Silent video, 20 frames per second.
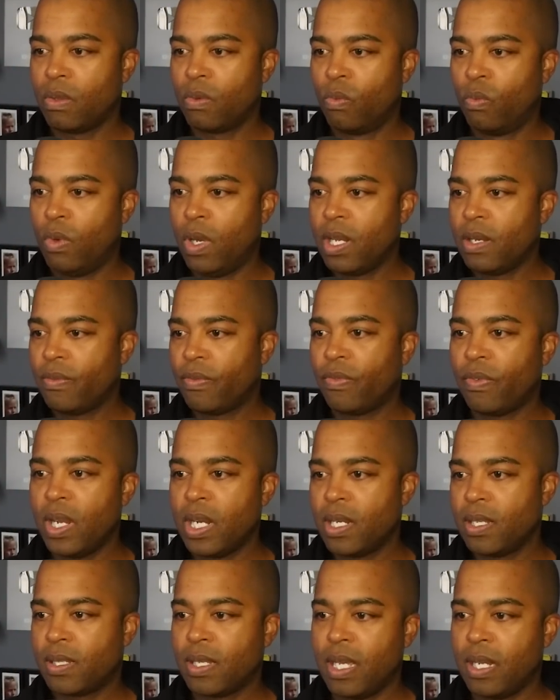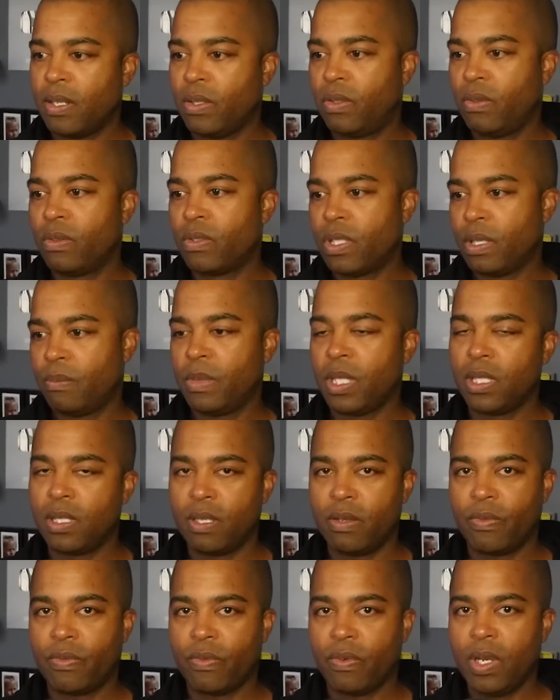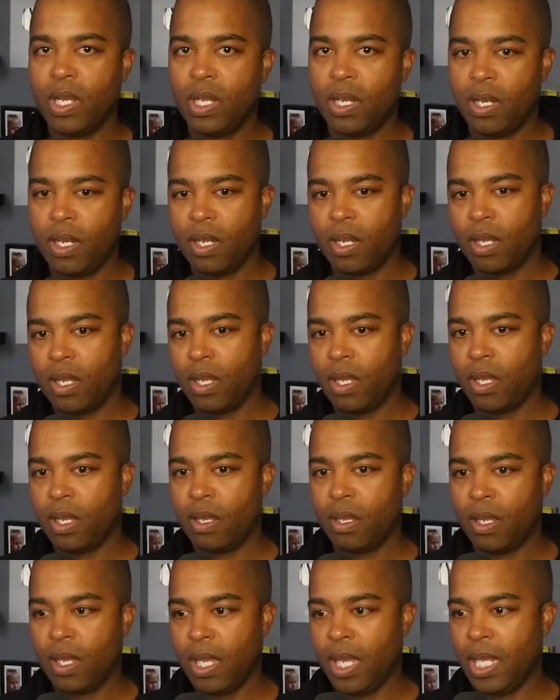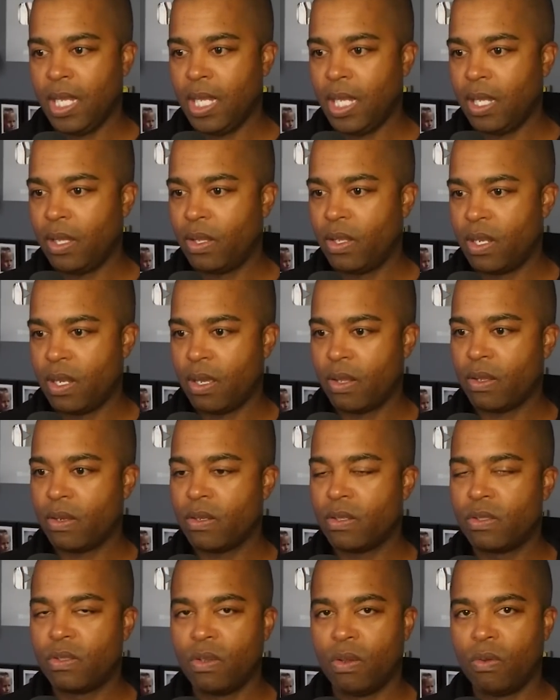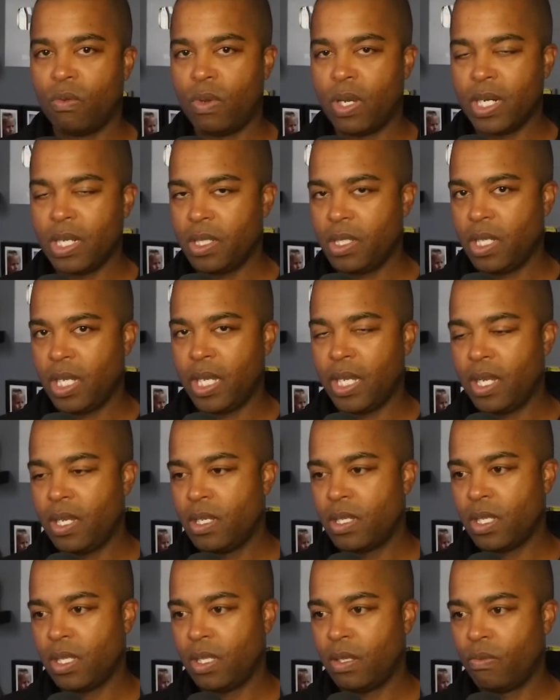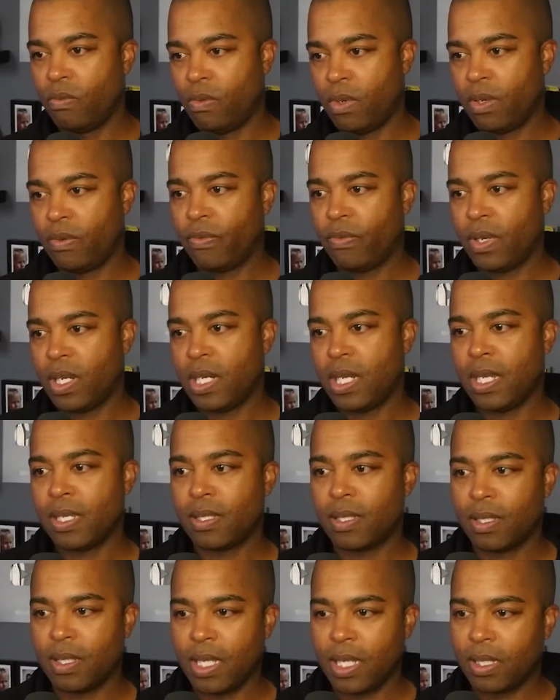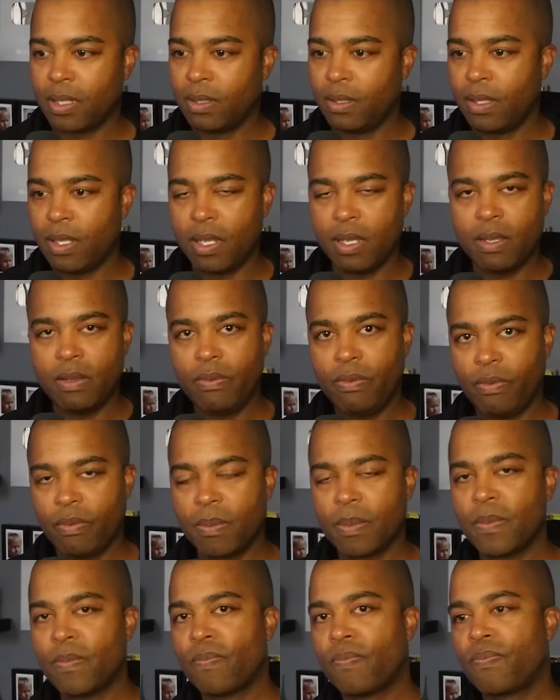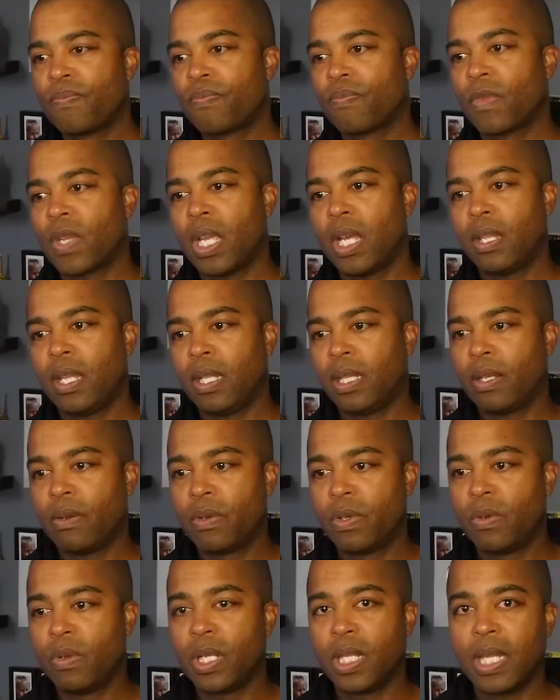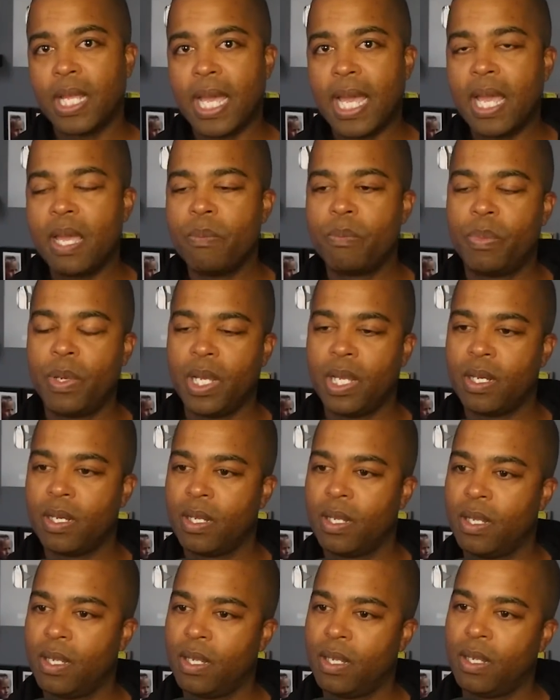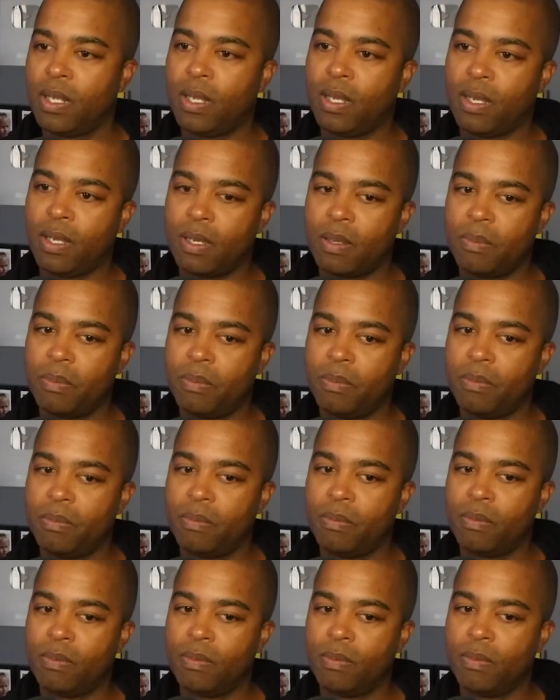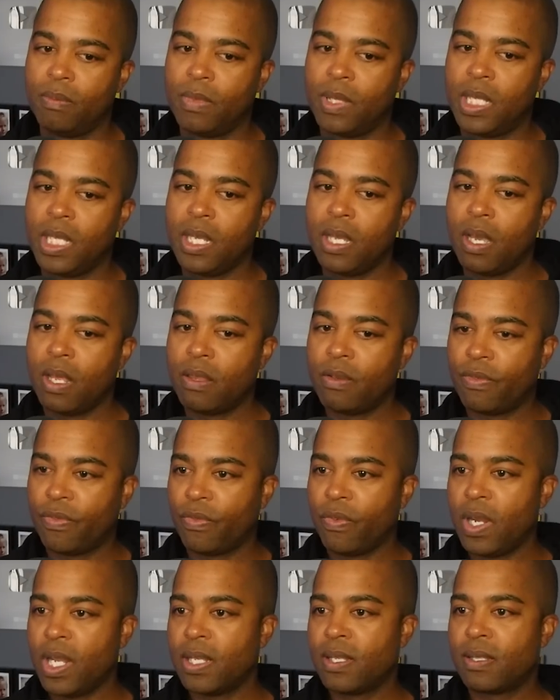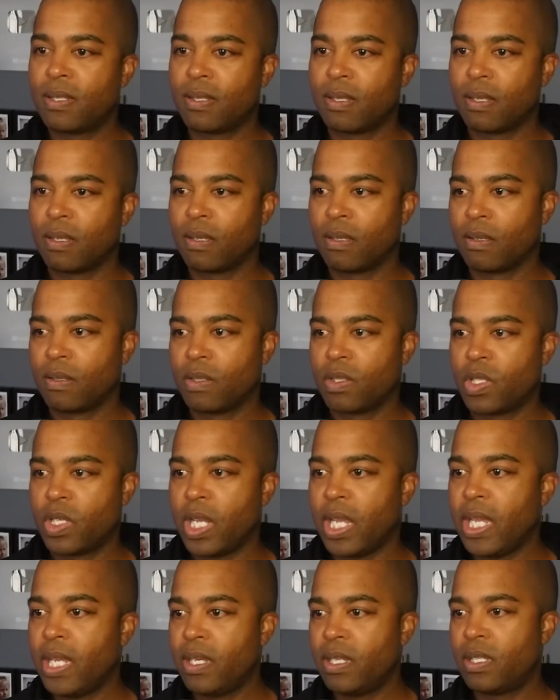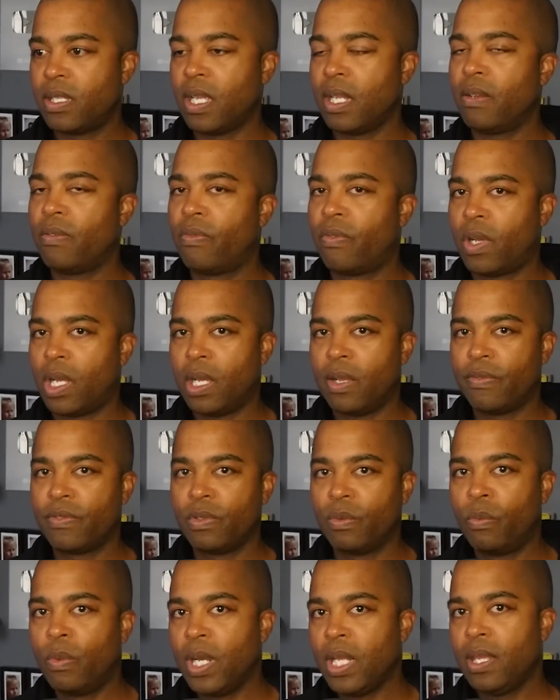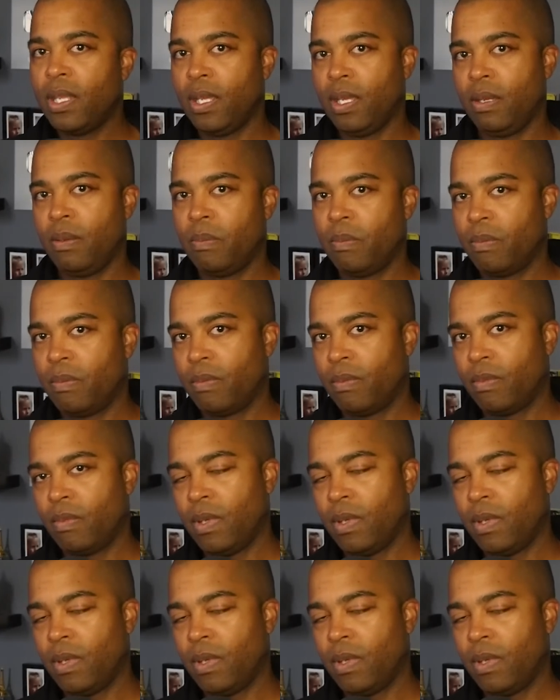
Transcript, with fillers: one friend is kind of doing something different and then the others don't want to change and then one friend has to like leave i thought they were doing that but um, the other friends changed and evolved with him